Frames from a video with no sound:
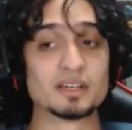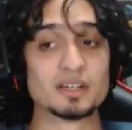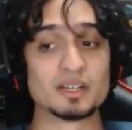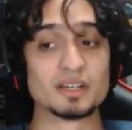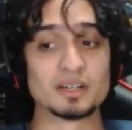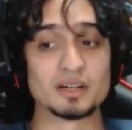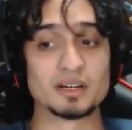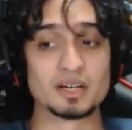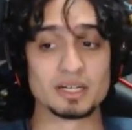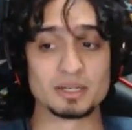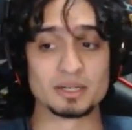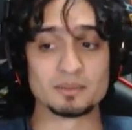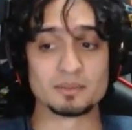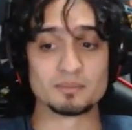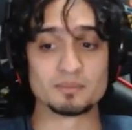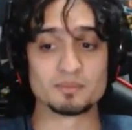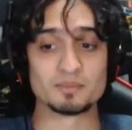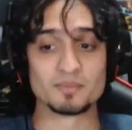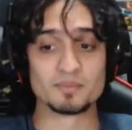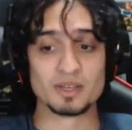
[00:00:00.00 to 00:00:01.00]
And they
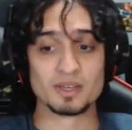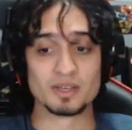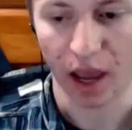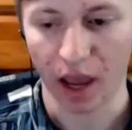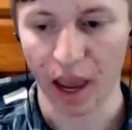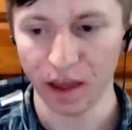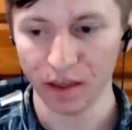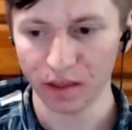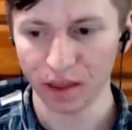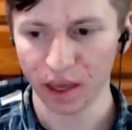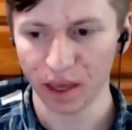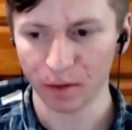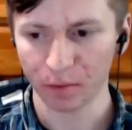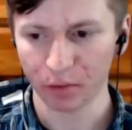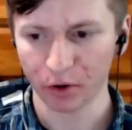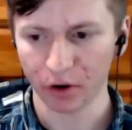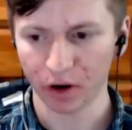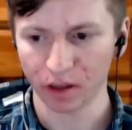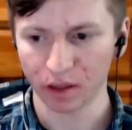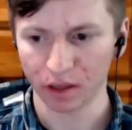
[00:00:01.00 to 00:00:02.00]

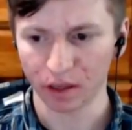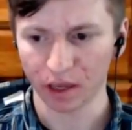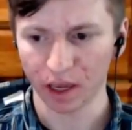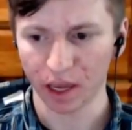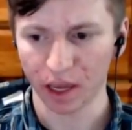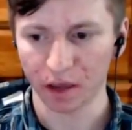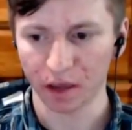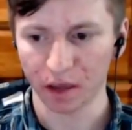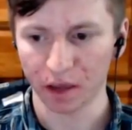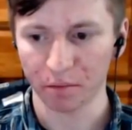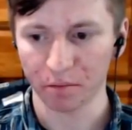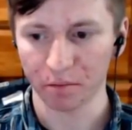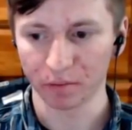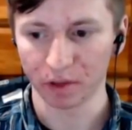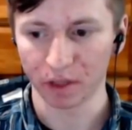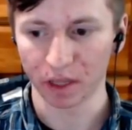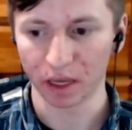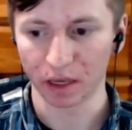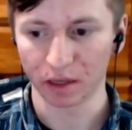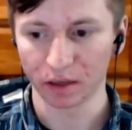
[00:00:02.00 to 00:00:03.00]
upgraded the game
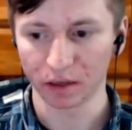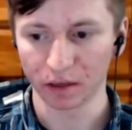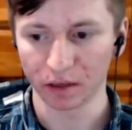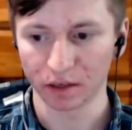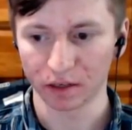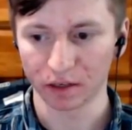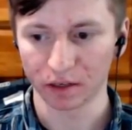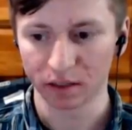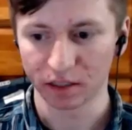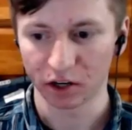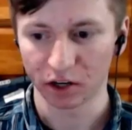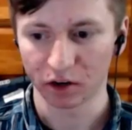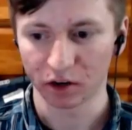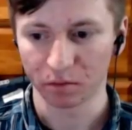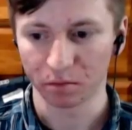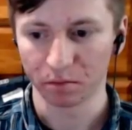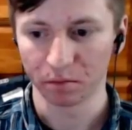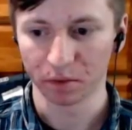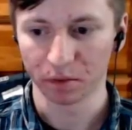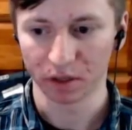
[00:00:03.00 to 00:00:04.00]
like
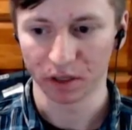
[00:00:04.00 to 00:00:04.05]
considerably